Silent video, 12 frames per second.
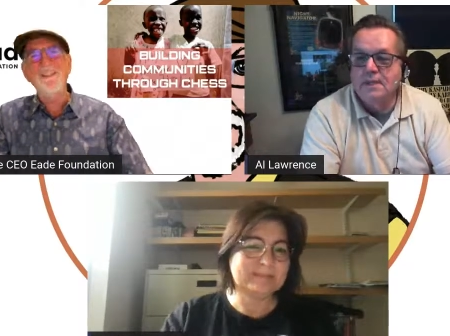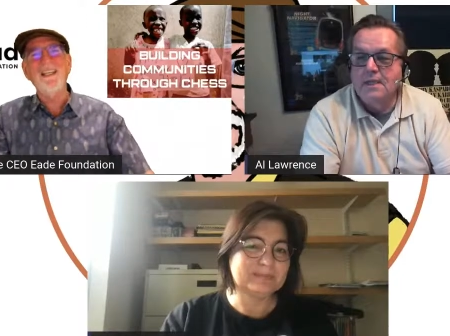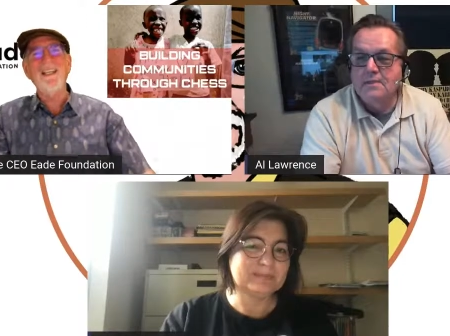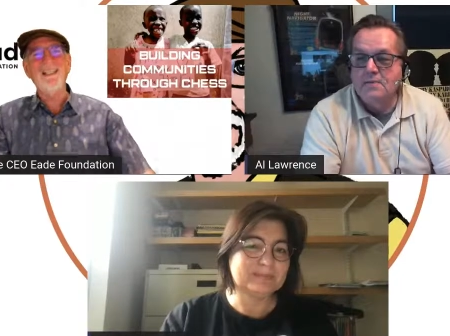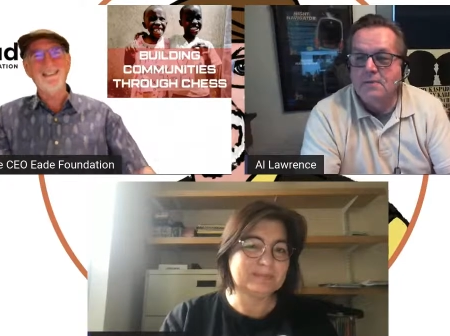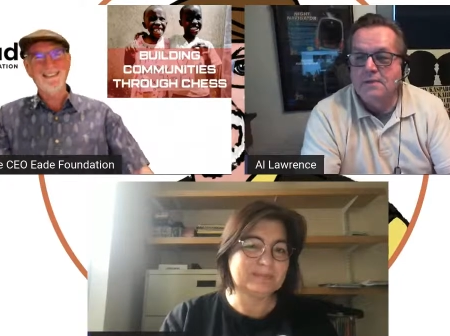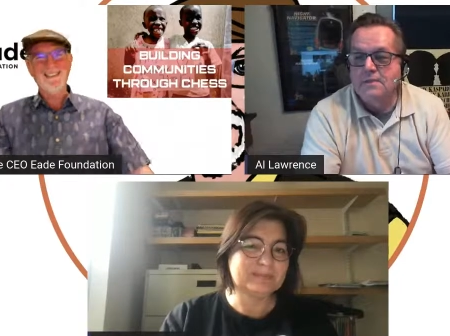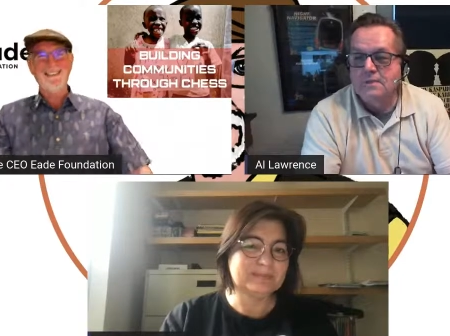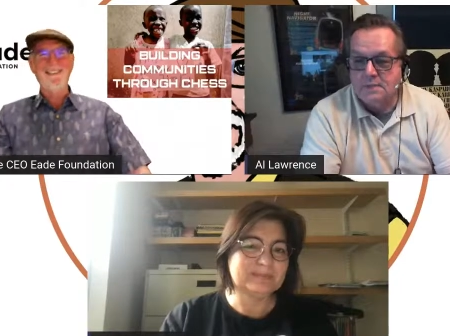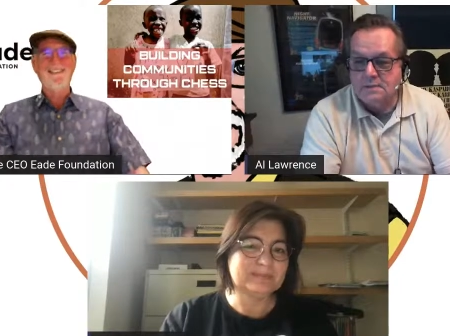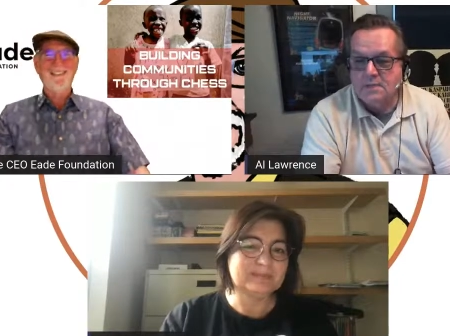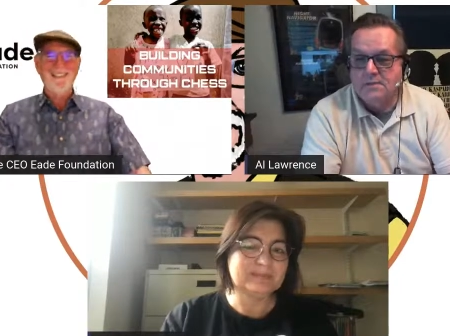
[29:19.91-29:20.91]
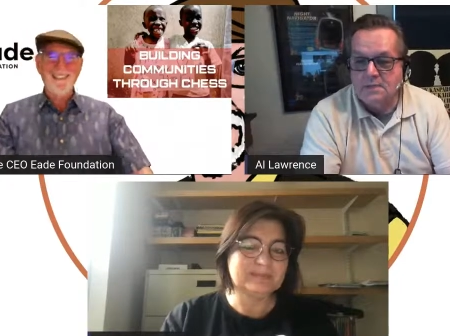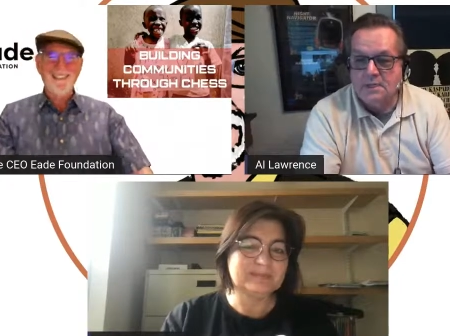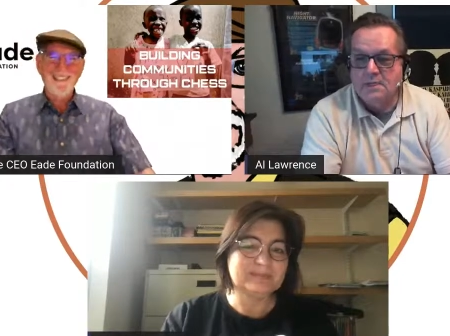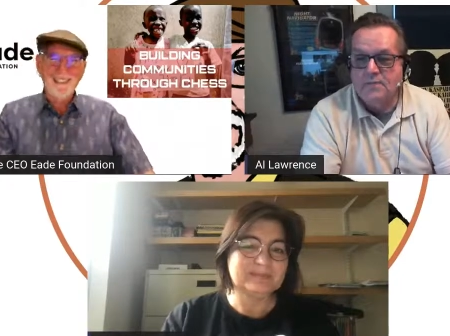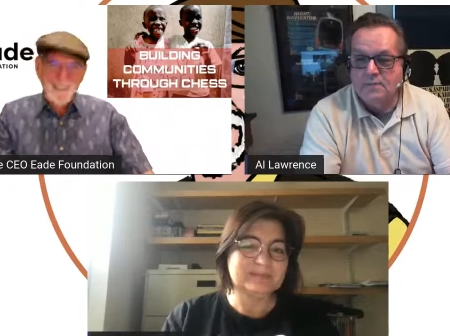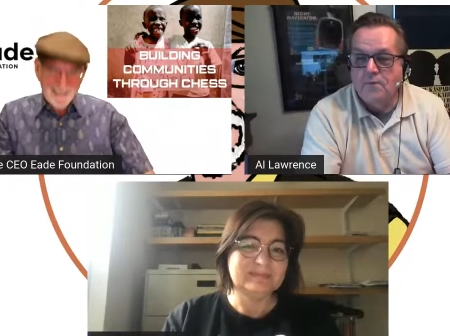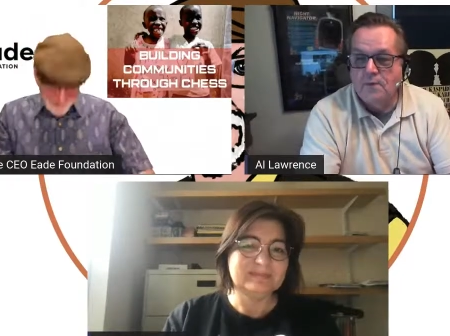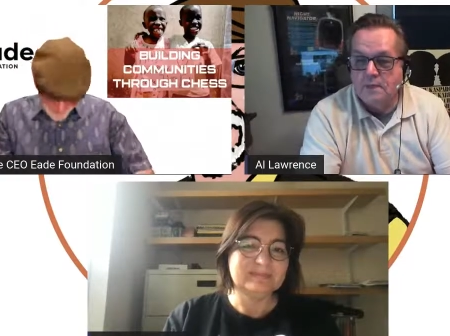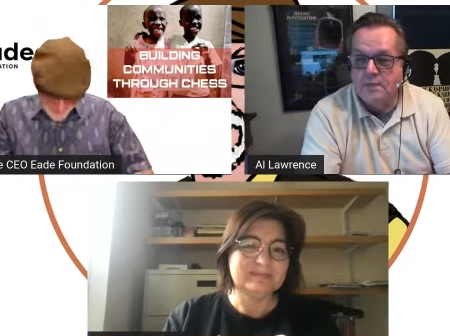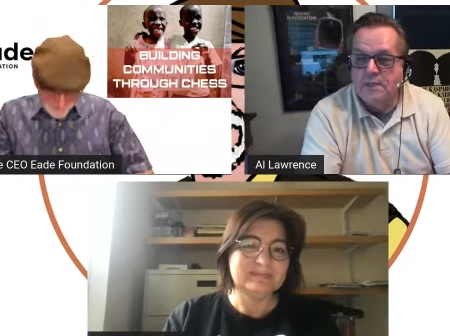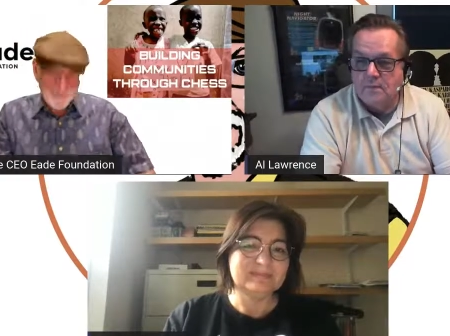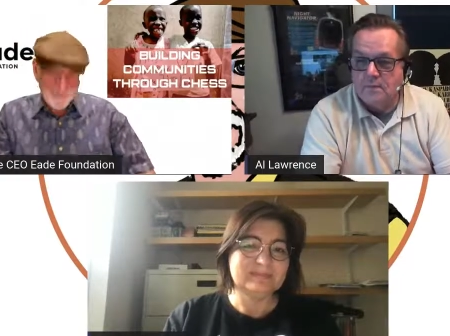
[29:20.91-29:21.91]
Speaker 1: Yes. what chess has done
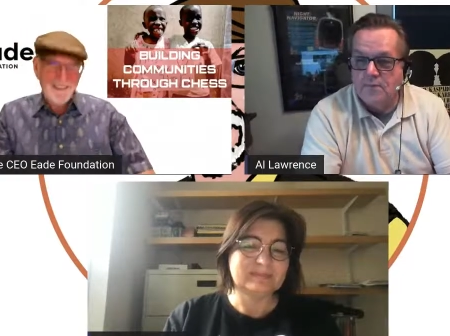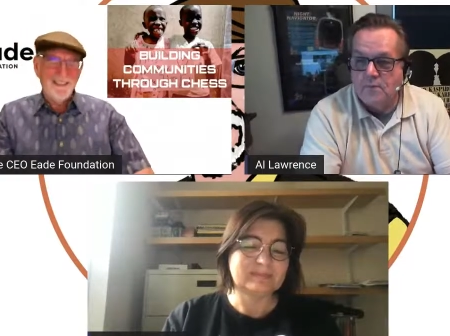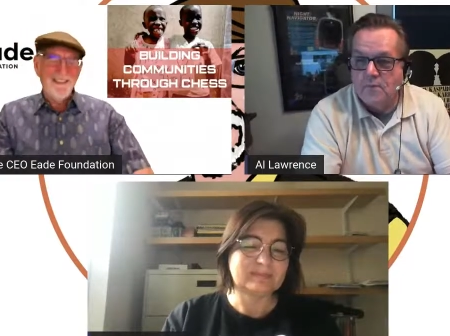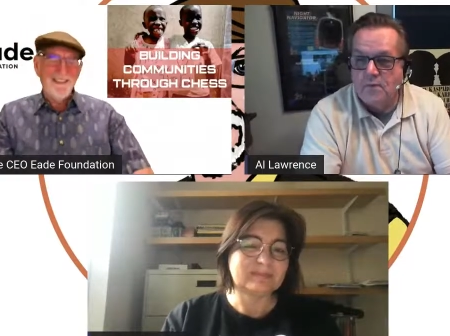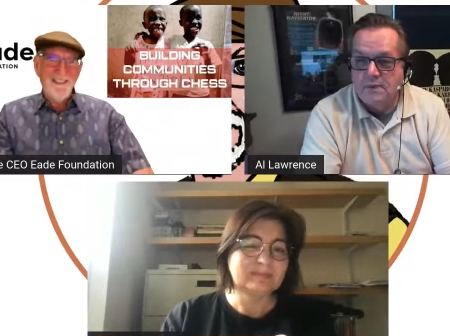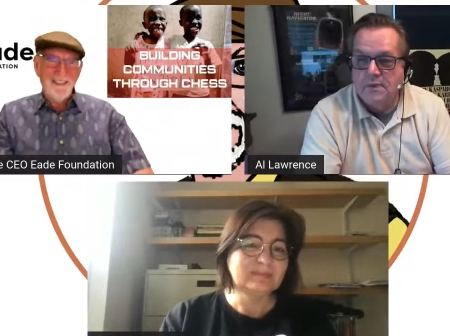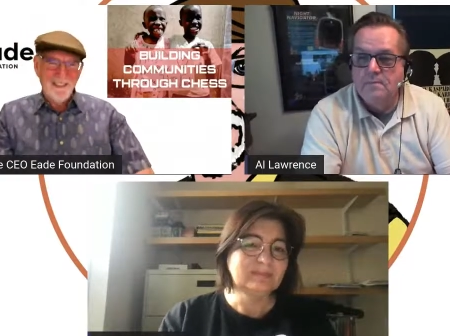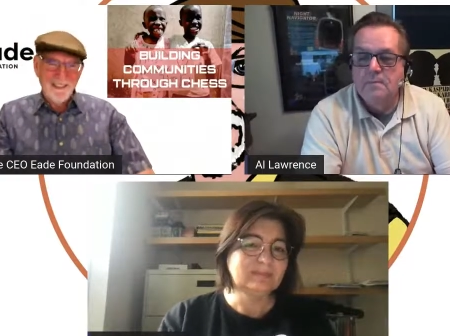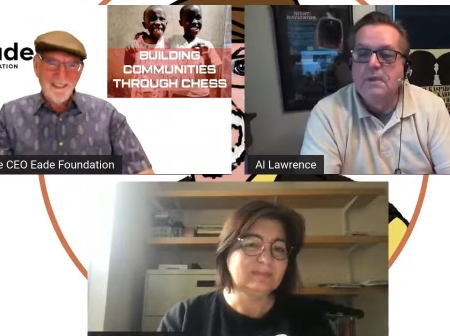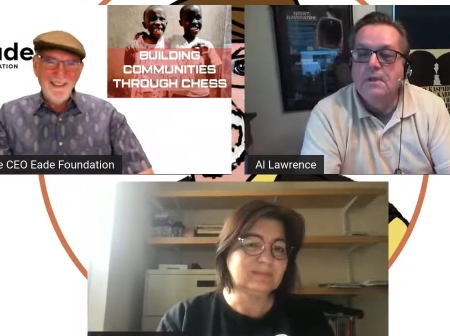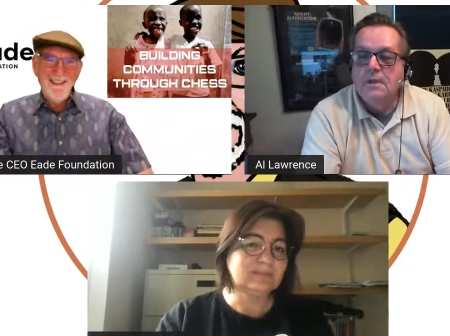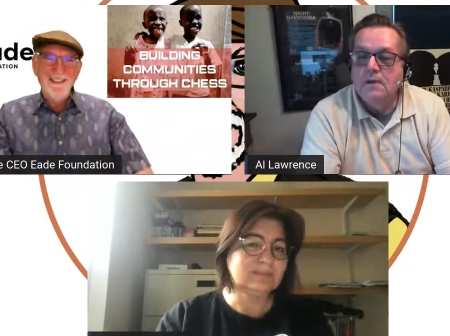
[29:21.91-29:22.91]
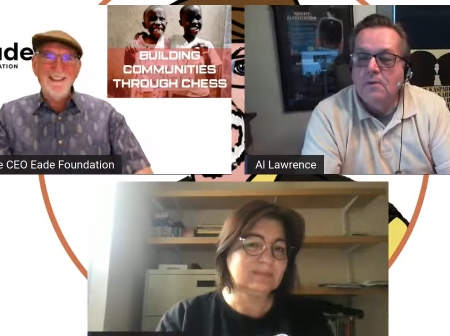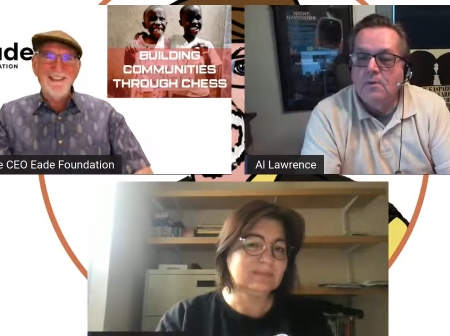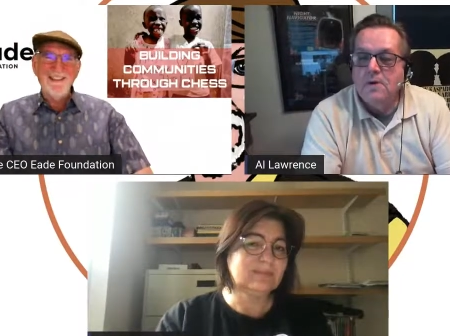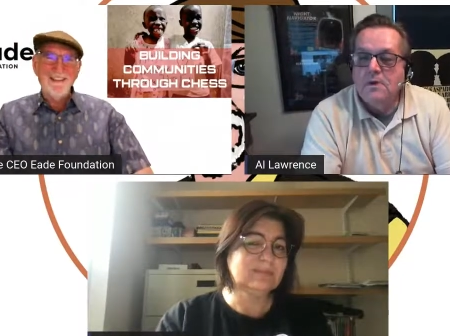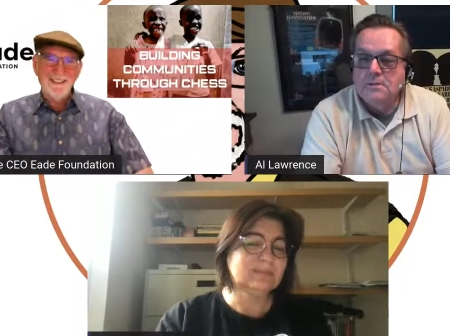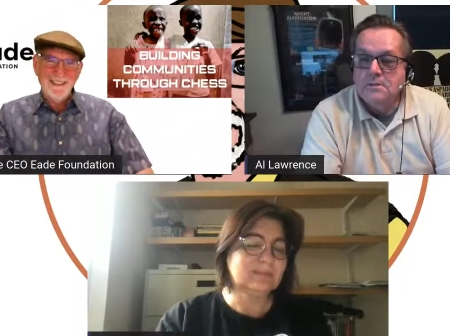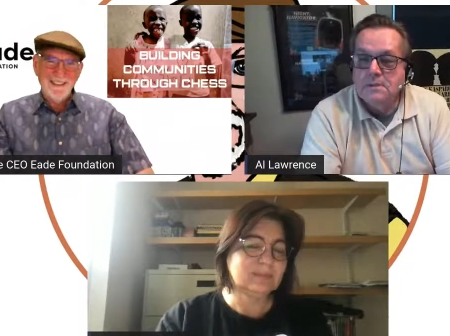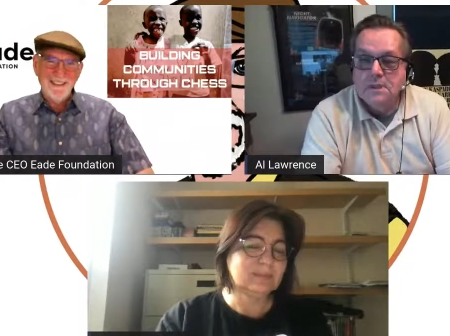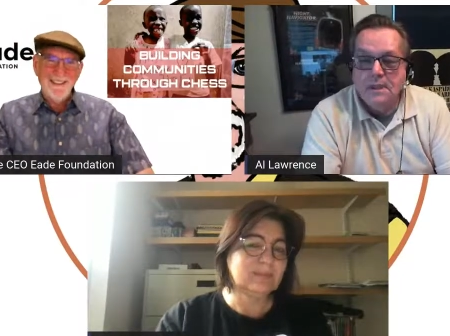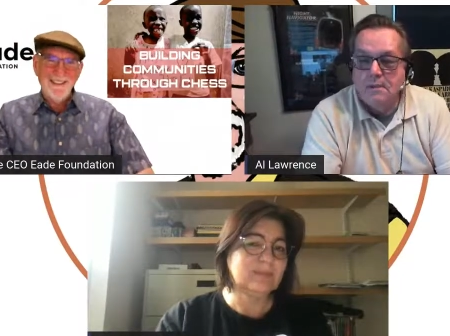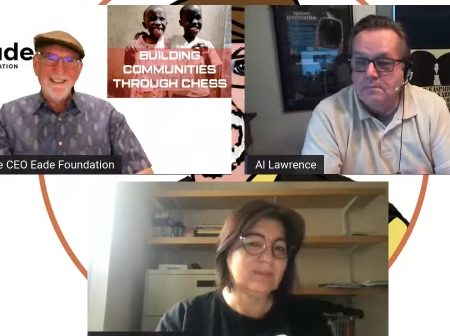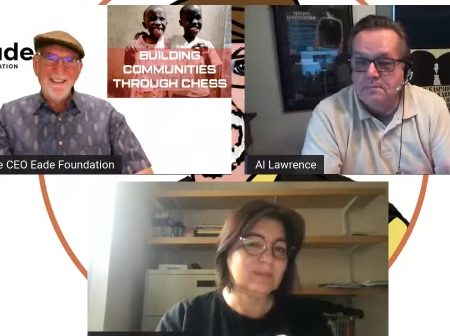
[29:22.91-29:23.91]
with him and for him yeah. was
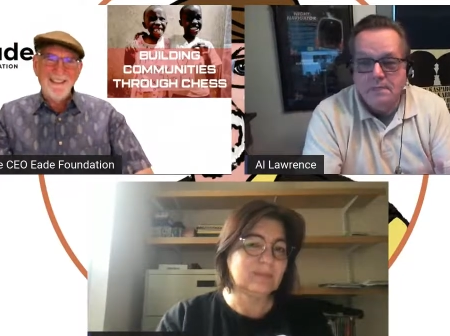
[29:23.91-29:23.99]
uh,